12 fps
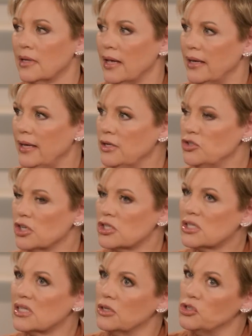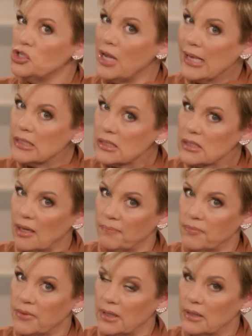And he just suggests
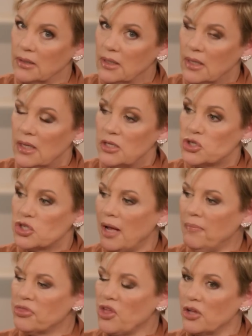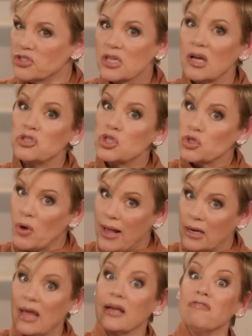something. Some thoughts
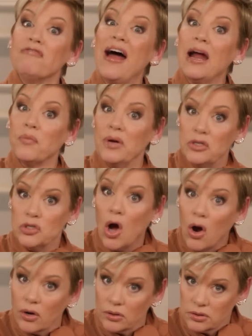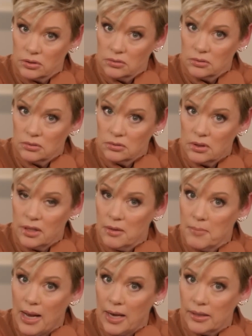strike like a fiery dart in the
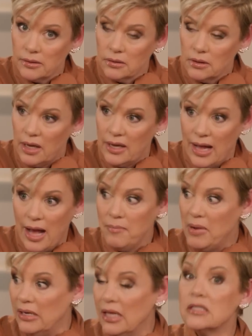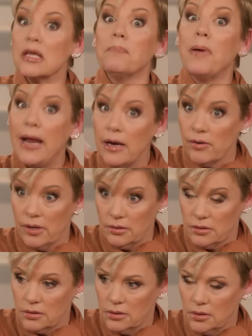mind. And I mean, it's
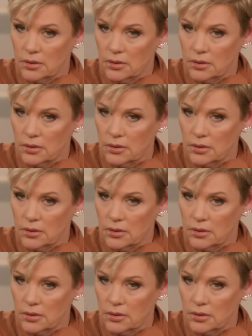apparent.